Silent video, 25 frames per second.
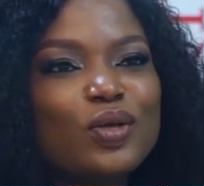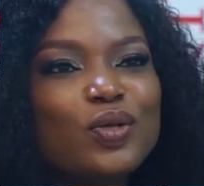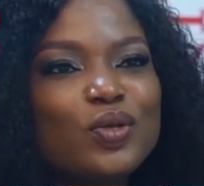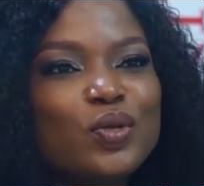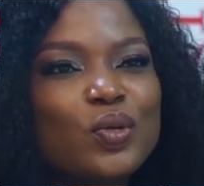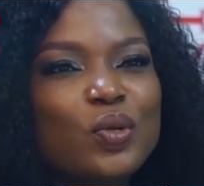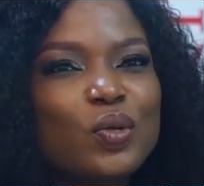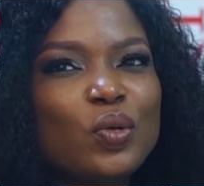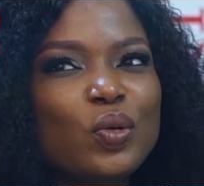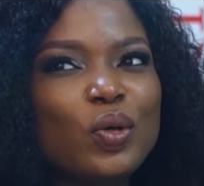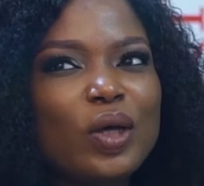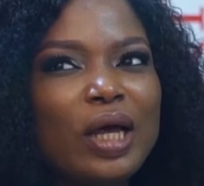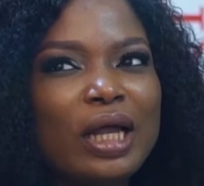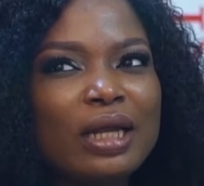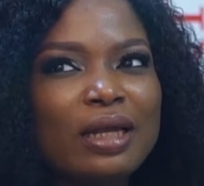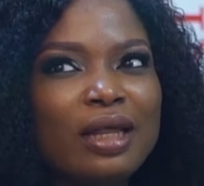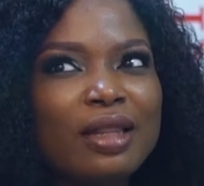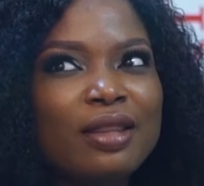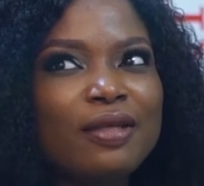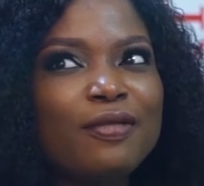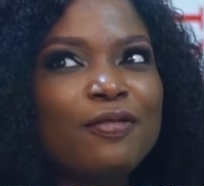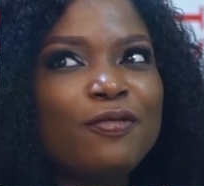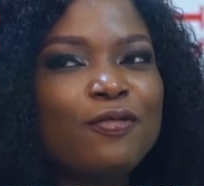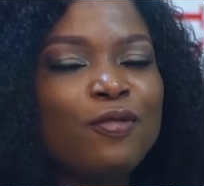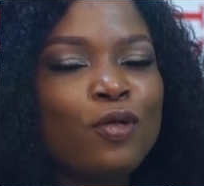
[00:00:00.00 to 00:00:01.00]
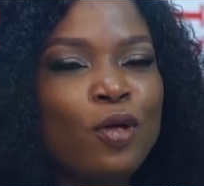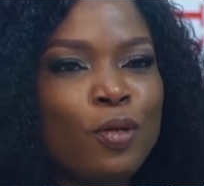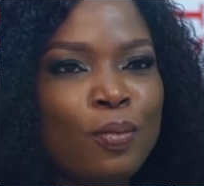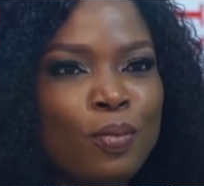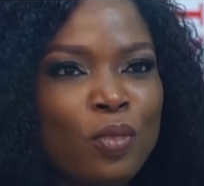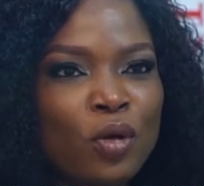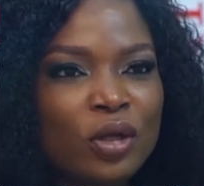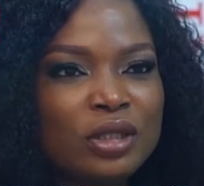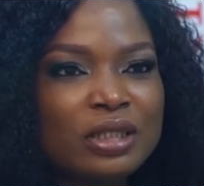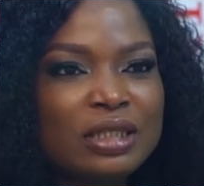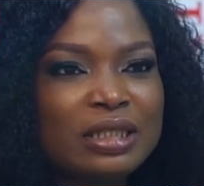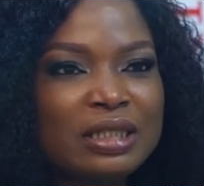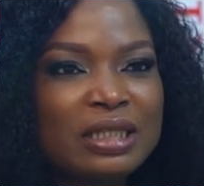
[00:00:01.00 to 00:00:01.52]
So another 4
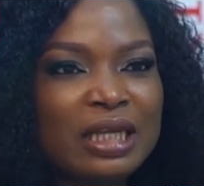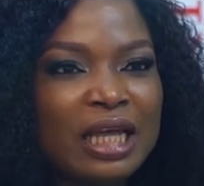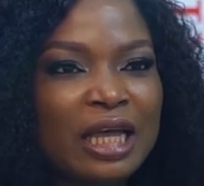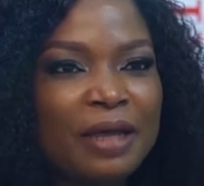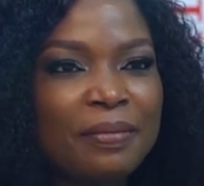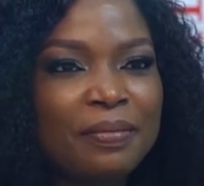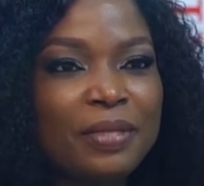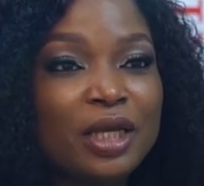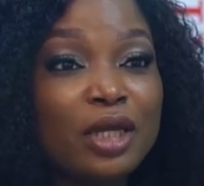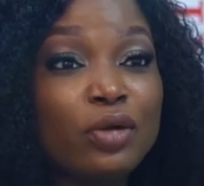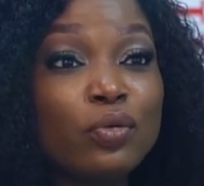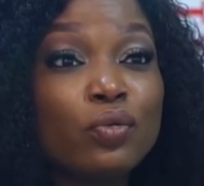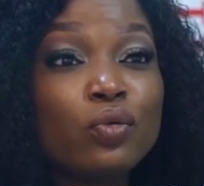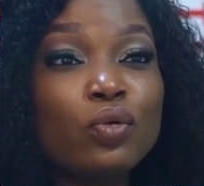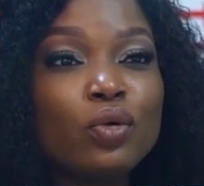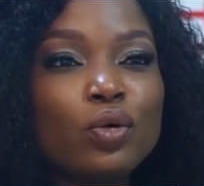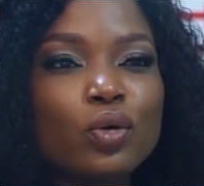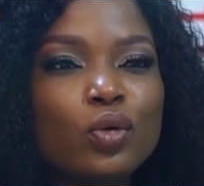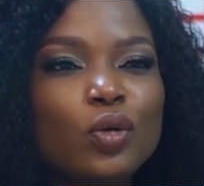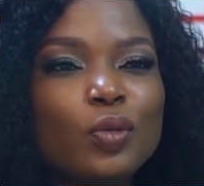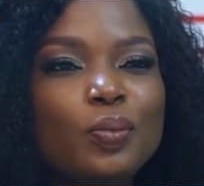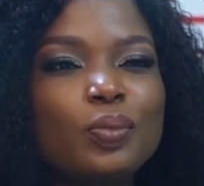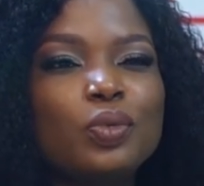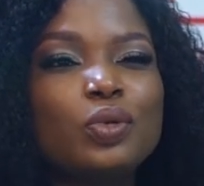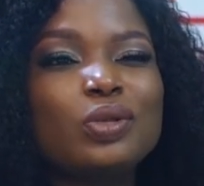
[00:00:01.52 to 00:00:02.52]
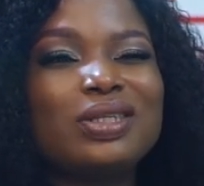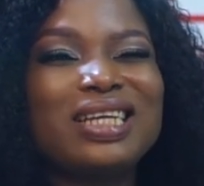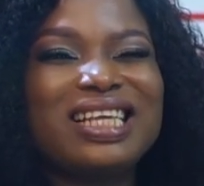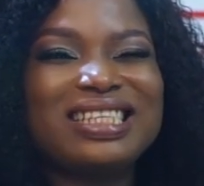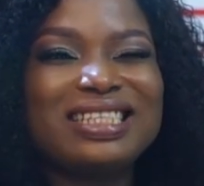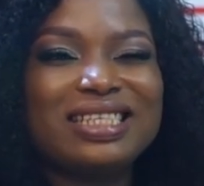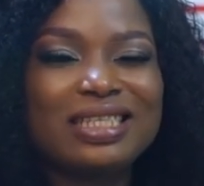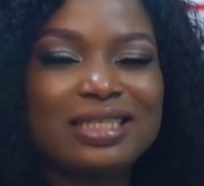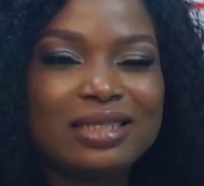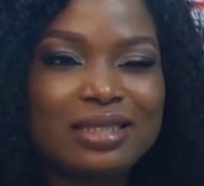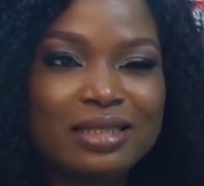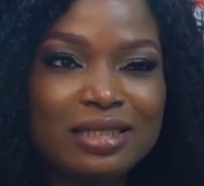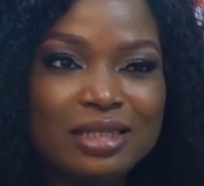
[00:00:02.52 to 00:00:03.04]
months time, a role opened as
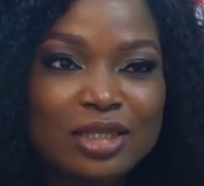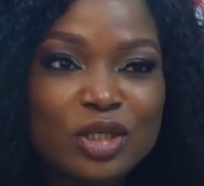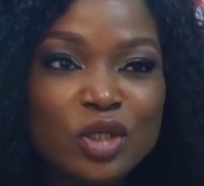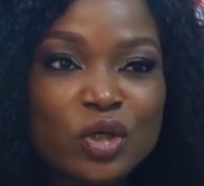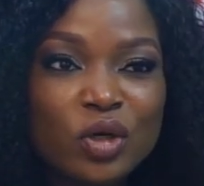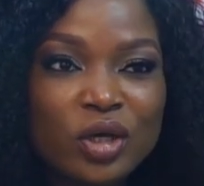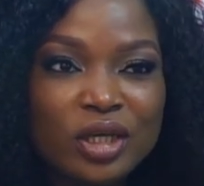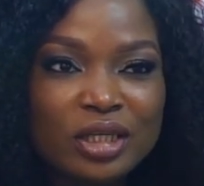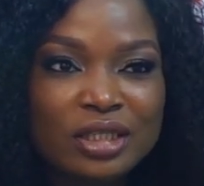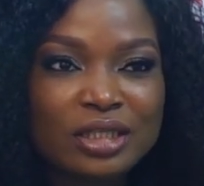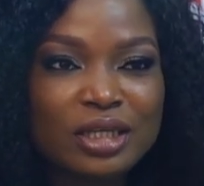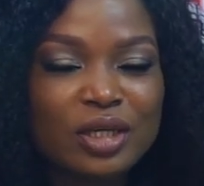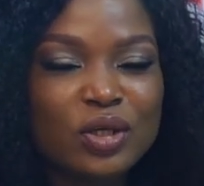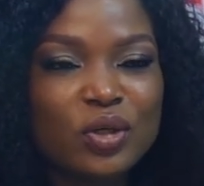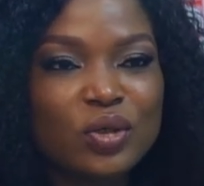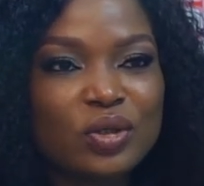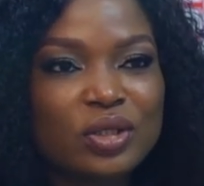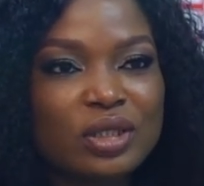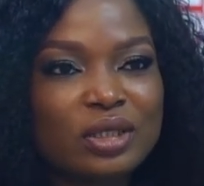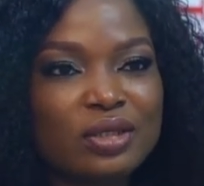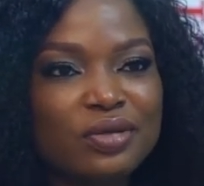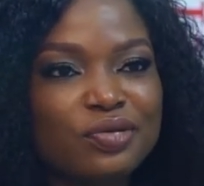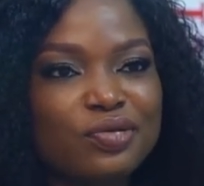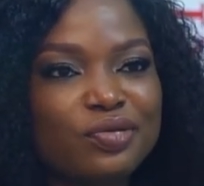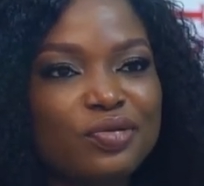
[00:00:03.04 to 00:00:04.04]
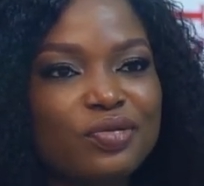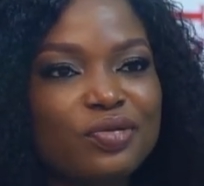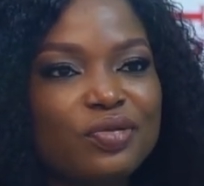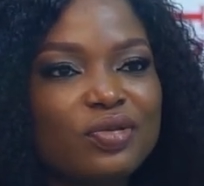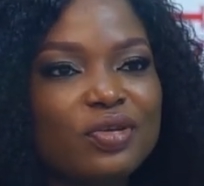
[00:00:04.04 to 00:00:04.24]
a senior executive.